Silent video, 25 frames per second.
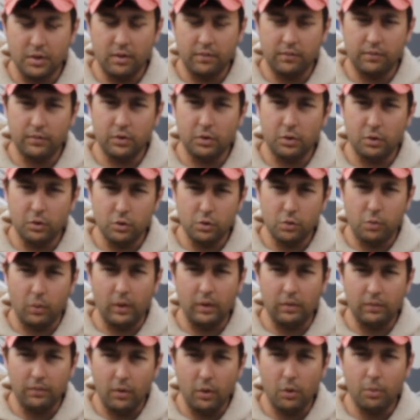off of a little
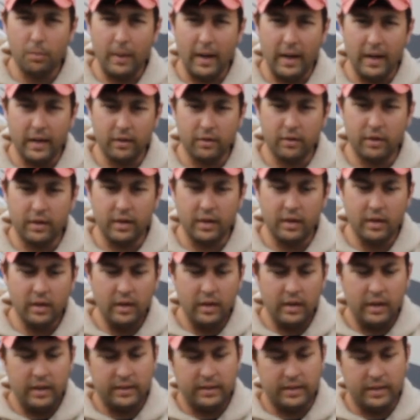12-volt battery
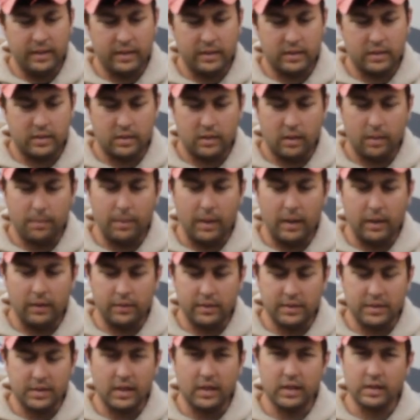that's
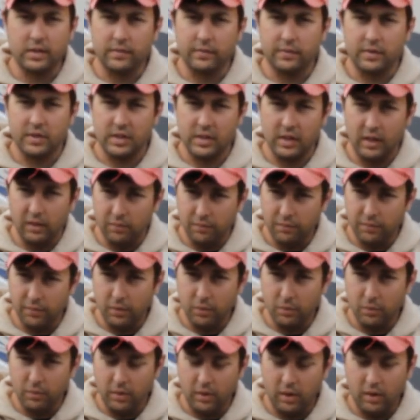about the size of a cell
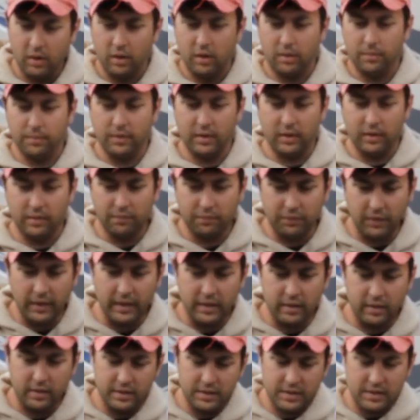phone. The
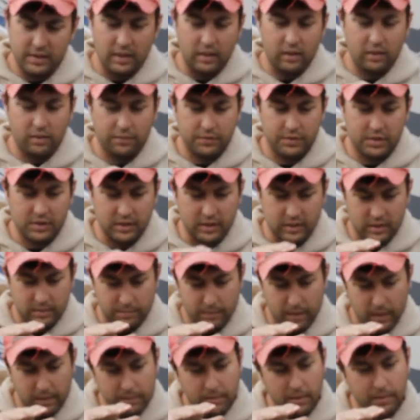inflator itself sits
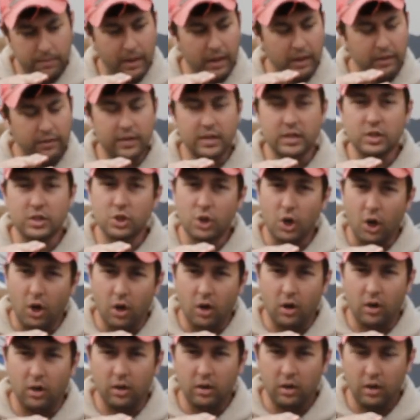maybe about this
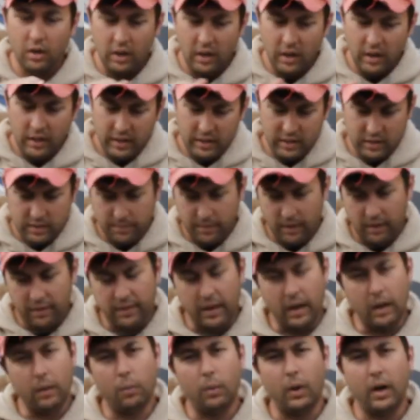tall, and it's about
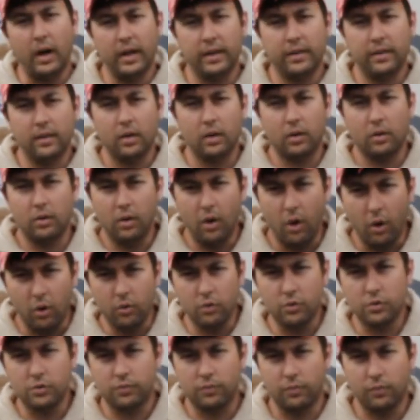that wide, and the
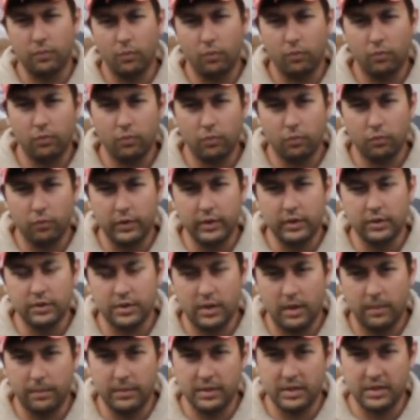hose reels
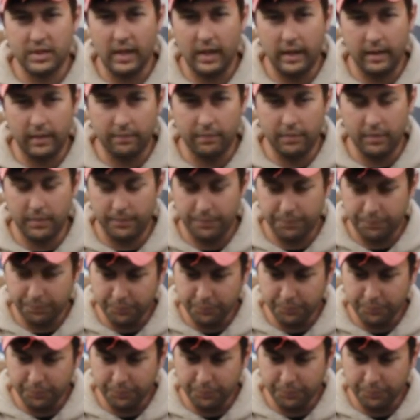up inside of it.